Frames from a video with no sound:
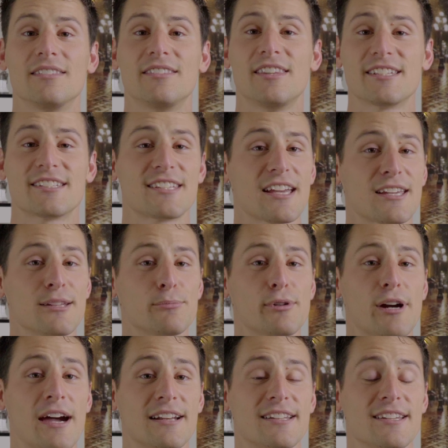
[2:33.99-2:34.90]
The second
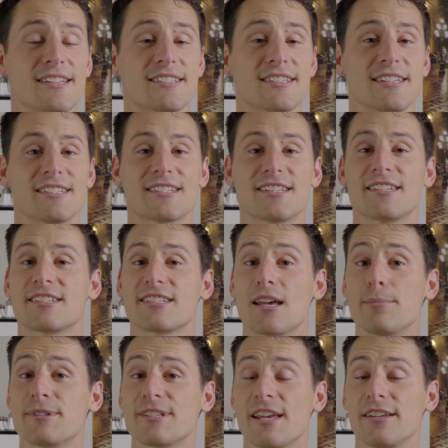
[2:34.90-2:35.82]
practice is to
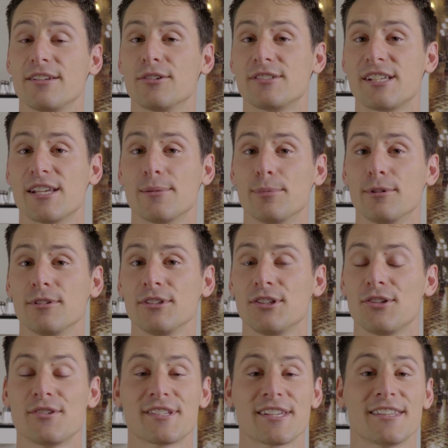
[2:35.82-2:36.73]
subset your Tibble
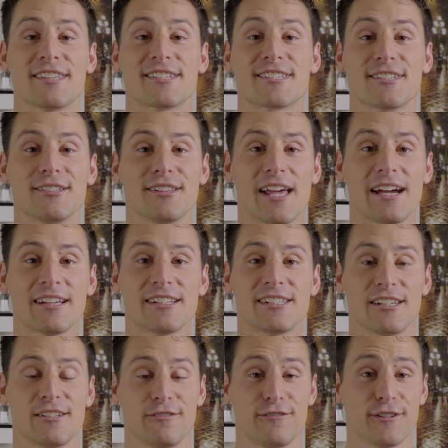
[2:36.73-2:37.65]
using the
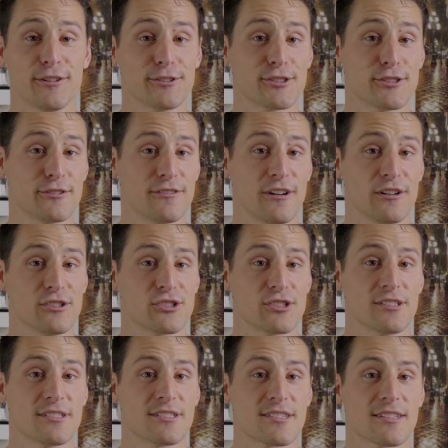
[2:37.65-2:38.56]
select and filter
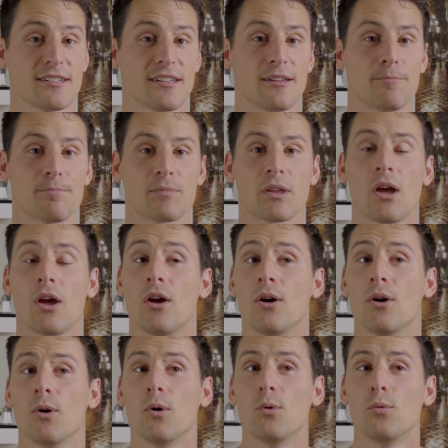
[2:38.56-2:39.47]
functions.
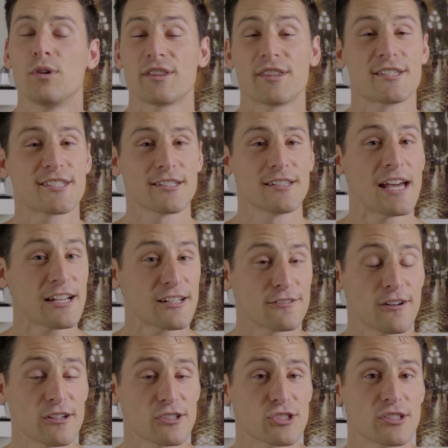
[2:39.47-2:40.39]
With the select
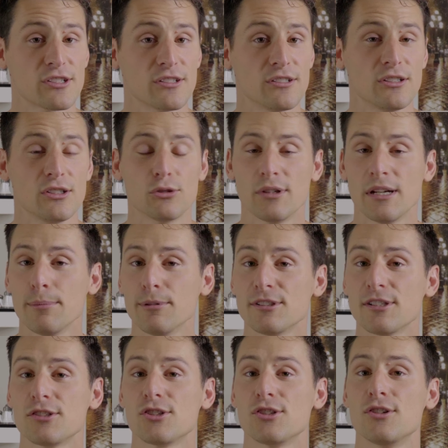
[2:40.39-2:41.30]
function, you're able
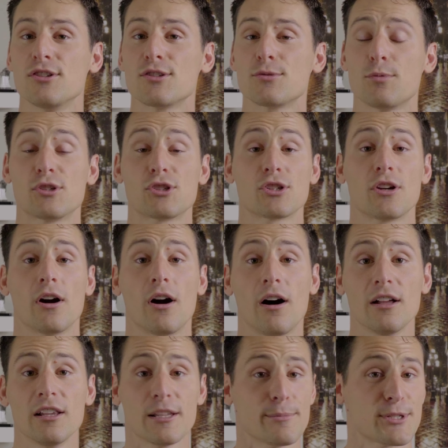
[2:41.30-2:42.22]
to choose which
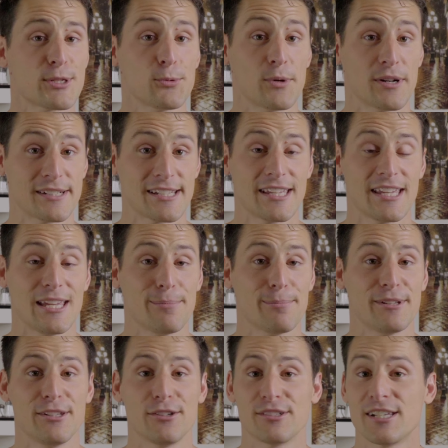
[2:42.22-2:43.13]
columns you want to
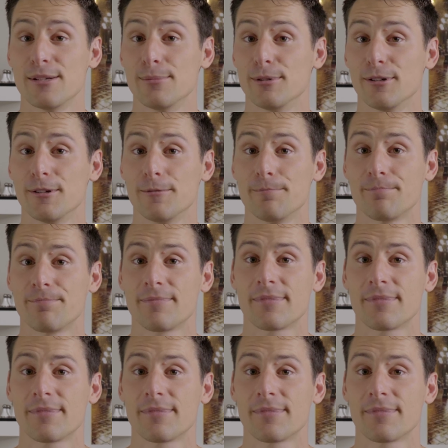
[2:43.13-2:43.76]
keep in your Tibble.